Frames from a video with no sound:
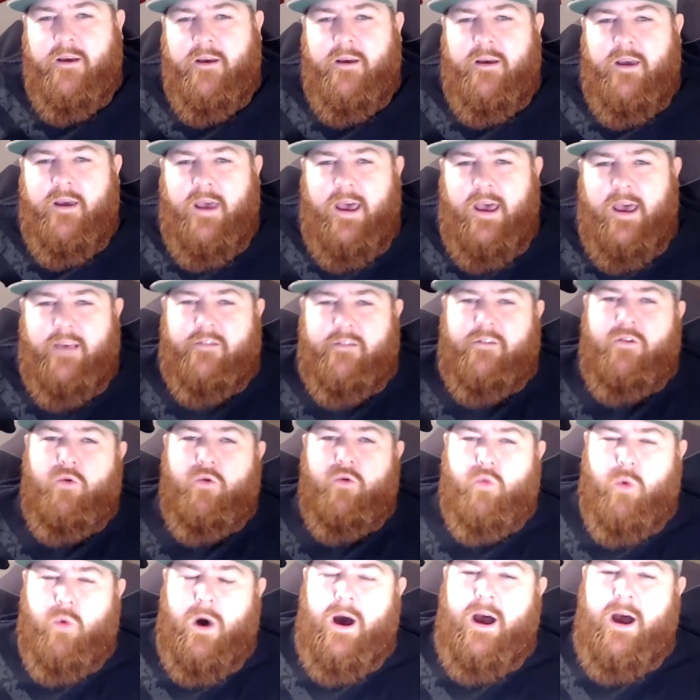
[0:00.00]
as to
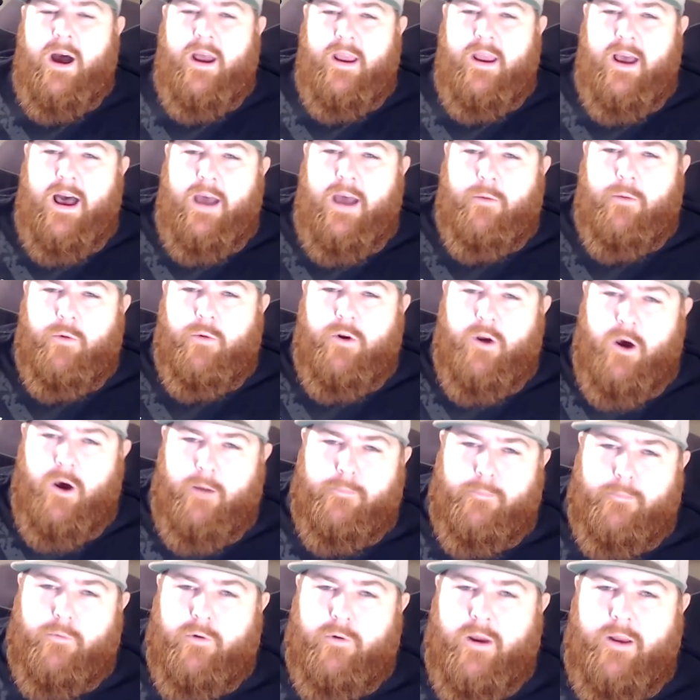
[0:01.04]
why I would
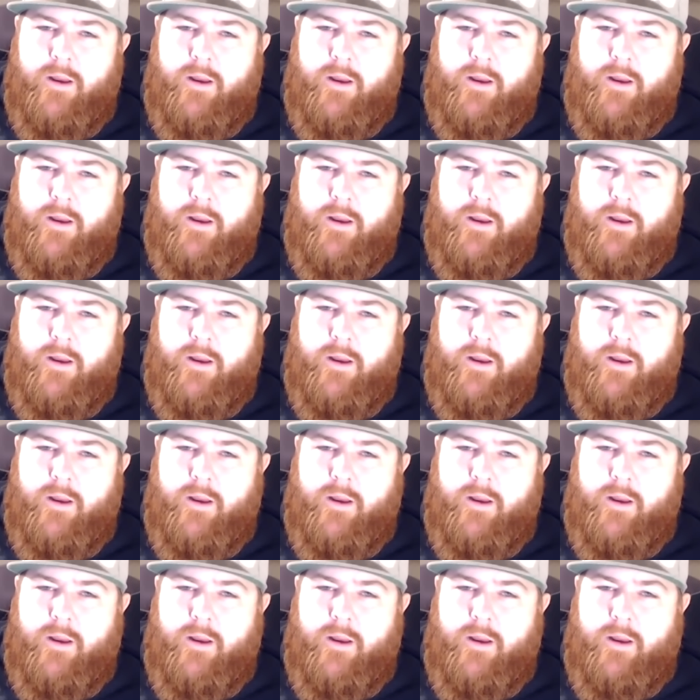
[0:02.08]
upgrade